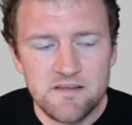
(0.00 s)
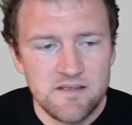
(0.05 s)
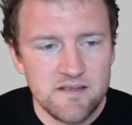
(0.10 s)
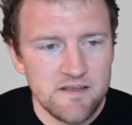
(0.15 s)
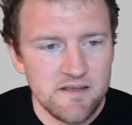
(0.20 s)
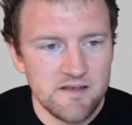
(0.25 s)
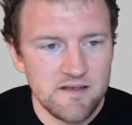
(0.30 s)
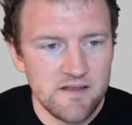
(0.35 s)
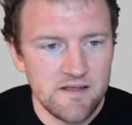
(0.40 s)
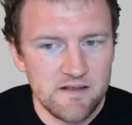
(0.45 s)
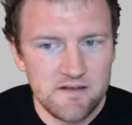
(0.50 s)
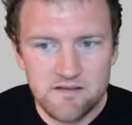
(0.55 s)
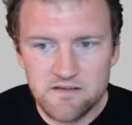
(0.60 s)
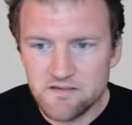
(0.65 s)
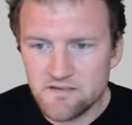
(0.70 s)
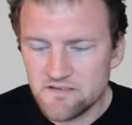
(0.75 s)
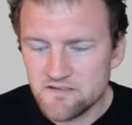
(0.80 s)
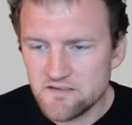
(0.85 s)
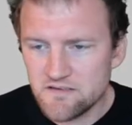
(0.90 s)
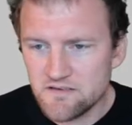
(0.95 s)

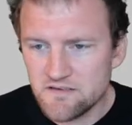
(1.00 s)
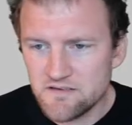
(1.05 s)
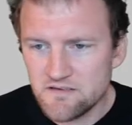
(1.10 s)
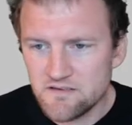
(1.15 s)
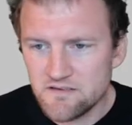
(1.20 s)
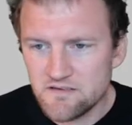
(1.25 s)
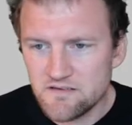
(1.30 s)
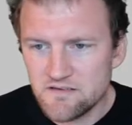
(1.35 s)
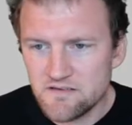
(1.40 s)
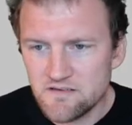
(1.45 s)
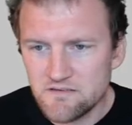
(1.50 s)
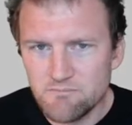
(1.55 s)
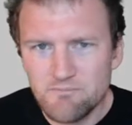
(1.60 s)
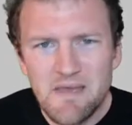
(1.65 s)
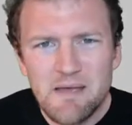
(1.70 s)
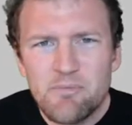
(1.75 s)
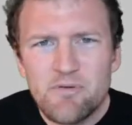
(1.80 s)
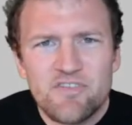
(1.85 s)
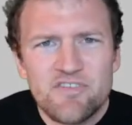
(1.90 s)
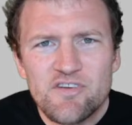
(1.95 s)
Canadians.
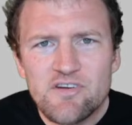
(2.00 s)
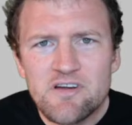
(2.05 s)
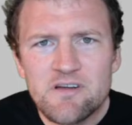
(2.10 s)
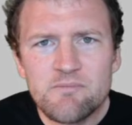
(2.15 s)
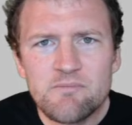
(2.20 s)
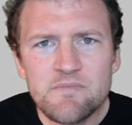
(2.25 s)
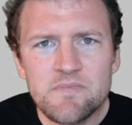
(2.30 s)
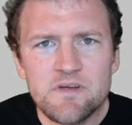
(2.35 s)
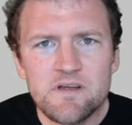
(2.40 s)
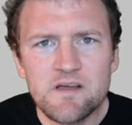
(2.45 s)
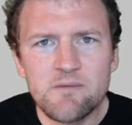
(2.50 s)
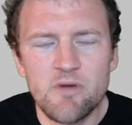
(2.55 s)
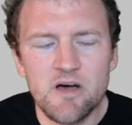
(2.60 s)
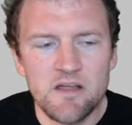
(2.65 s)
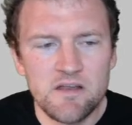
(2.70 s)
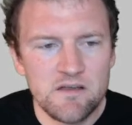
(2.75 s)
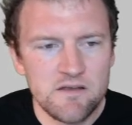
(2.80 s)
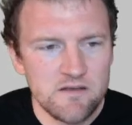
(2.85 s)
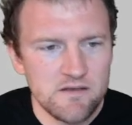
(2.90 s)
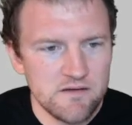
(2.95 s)
Maple syrup? Come
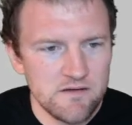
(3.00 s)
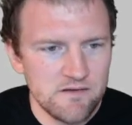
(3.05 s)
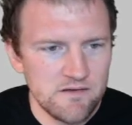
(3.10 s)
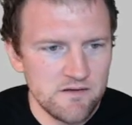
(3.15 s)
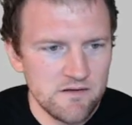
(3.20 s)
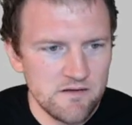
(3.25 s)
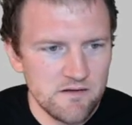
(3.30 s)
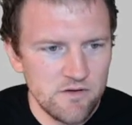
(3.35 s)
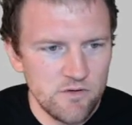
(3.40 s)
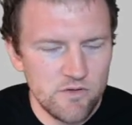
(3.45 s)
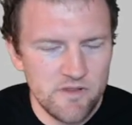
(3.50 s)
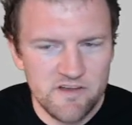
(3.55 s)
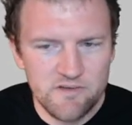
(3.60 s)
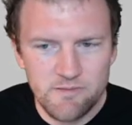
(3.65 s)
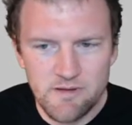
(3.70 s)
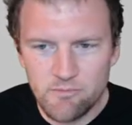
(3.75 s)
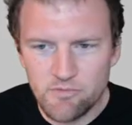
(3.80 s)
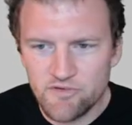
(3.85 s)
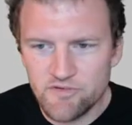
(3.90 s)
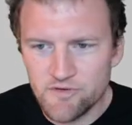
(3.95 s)
on. Who likes
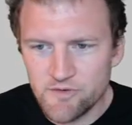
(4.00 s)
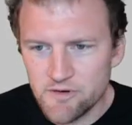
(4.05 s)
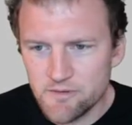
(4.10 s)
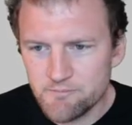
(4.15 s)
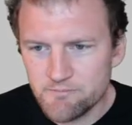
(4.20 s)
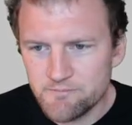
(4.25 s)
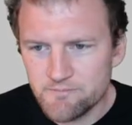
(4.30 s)
maple syrup?